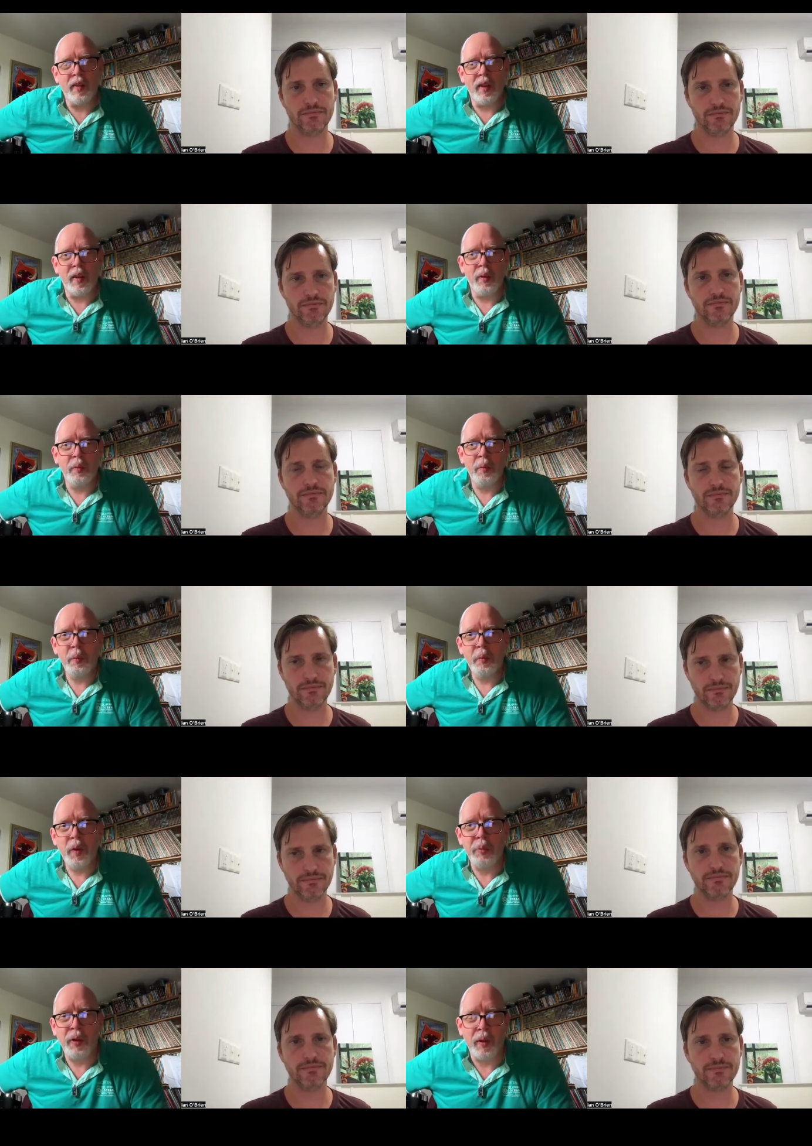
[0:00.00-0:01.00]
Speaker 1: of the
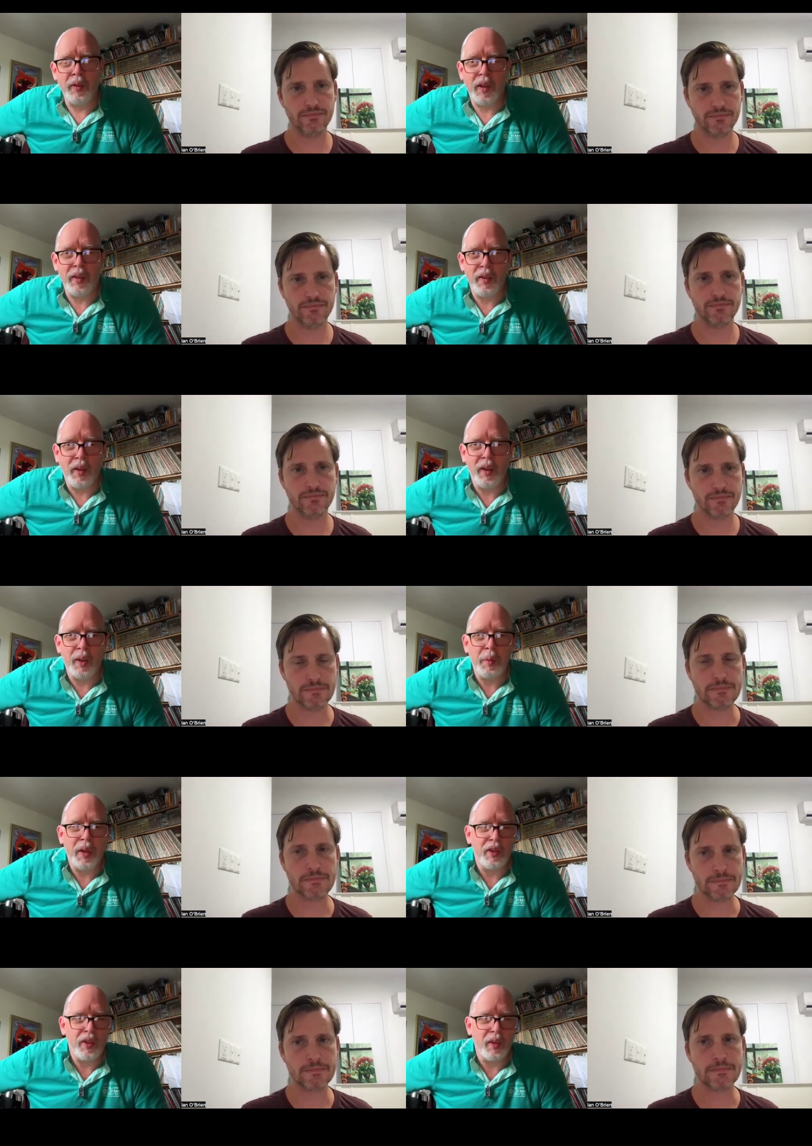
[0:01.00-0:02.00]
the process, are you?
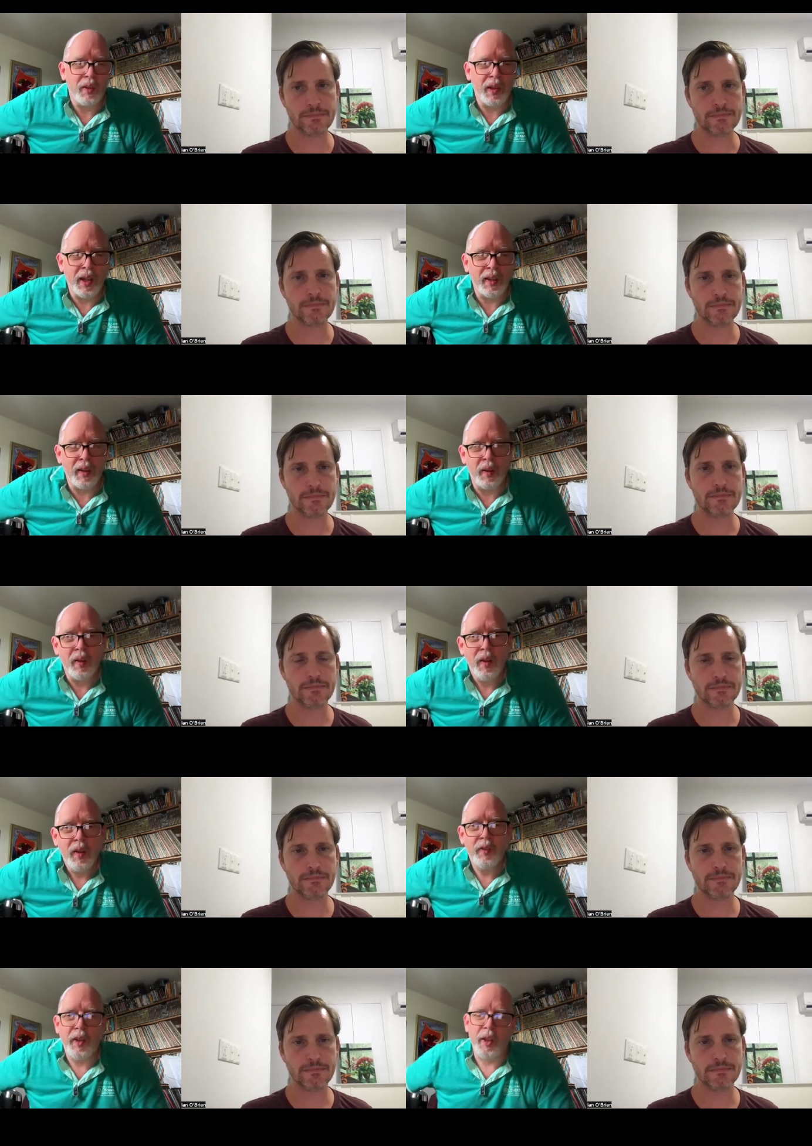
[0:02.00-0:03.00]
Because you're not getting the
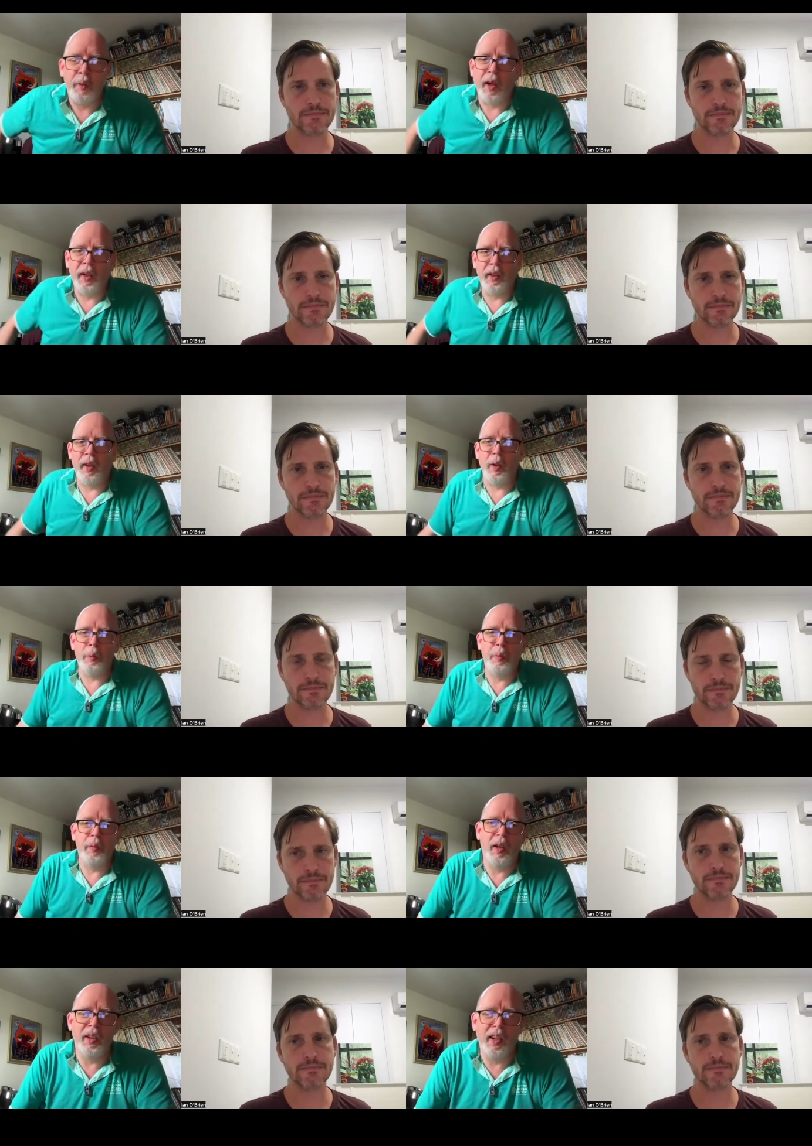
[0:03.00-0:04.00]
feedback loop,
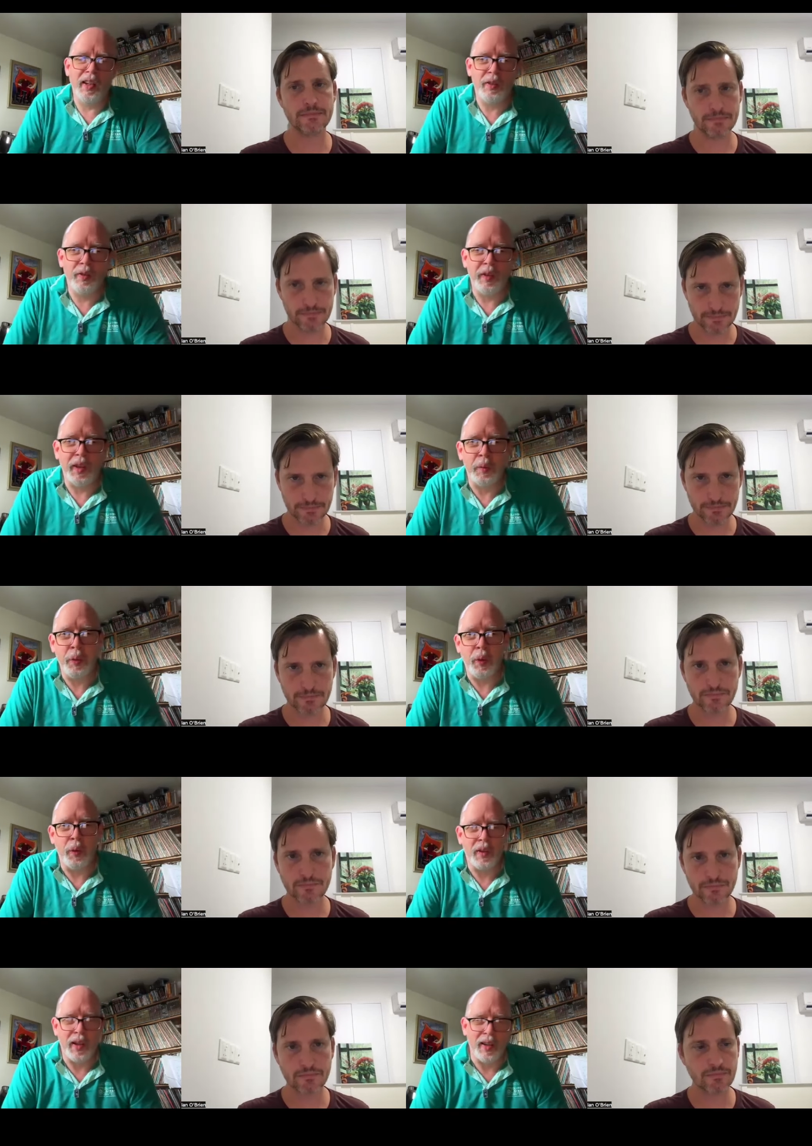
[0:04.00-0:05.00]
and that's really
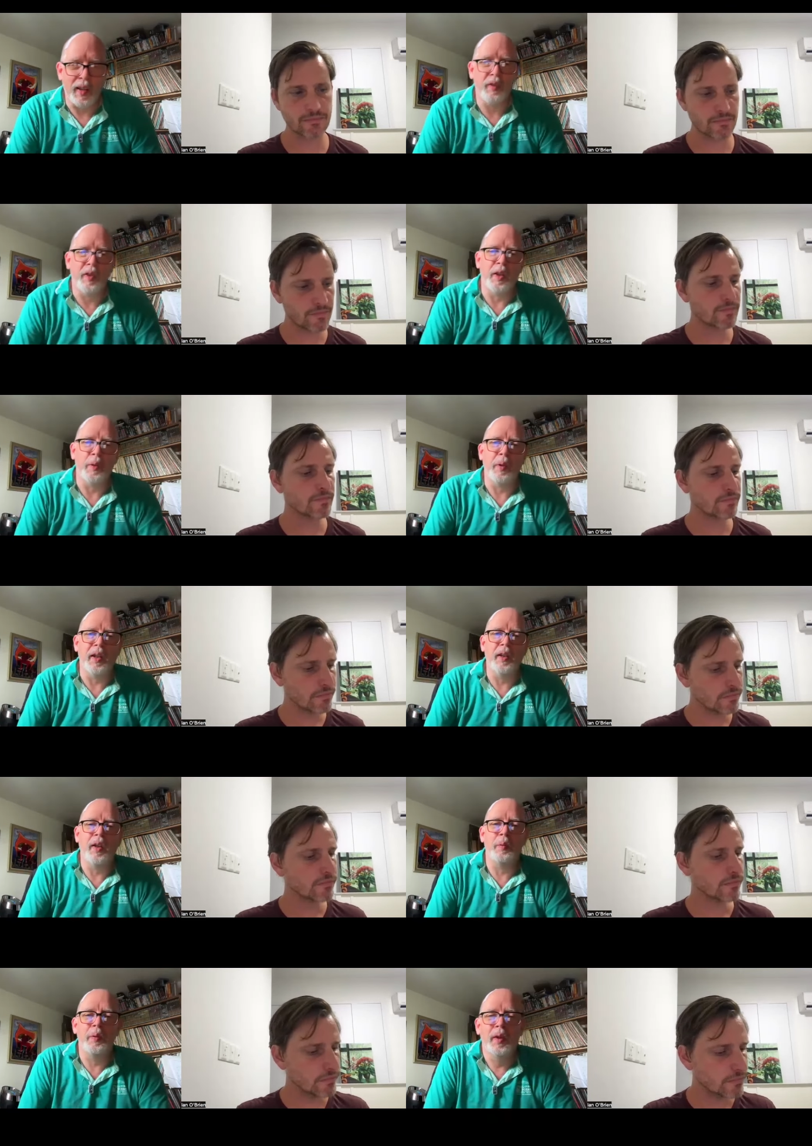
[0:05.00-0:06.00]
important to get that feedback
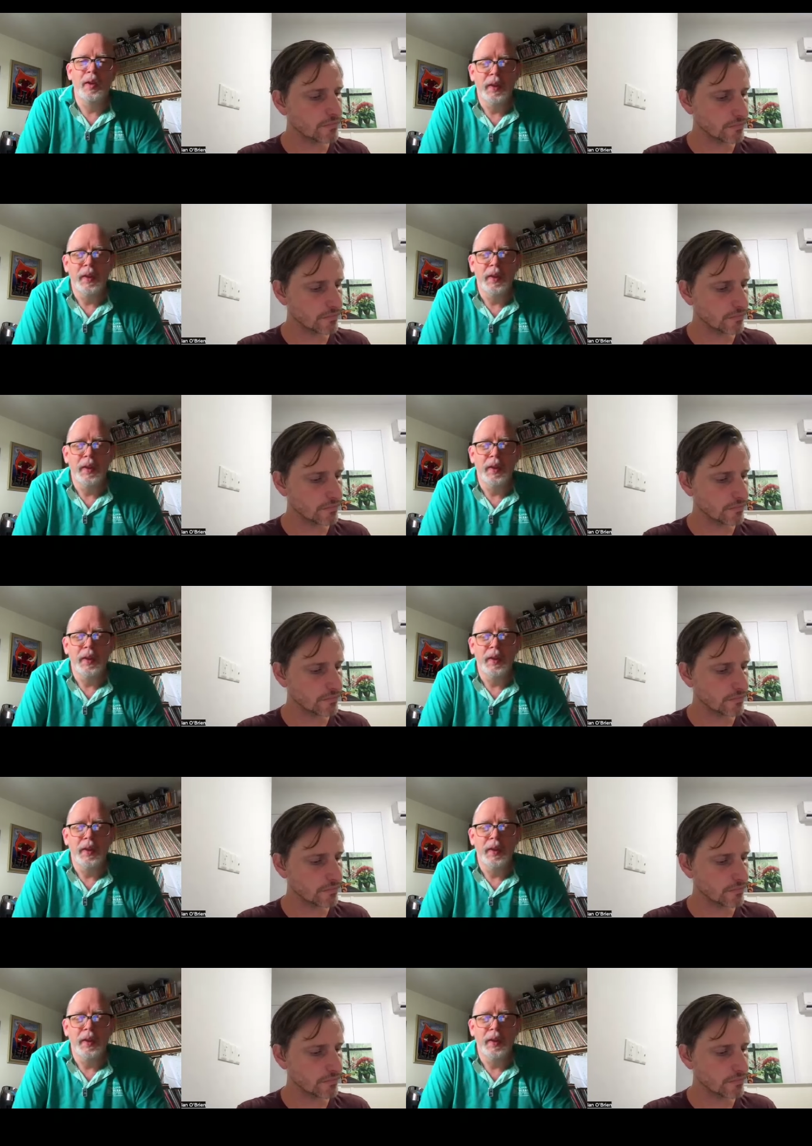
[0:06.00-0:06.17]
loop.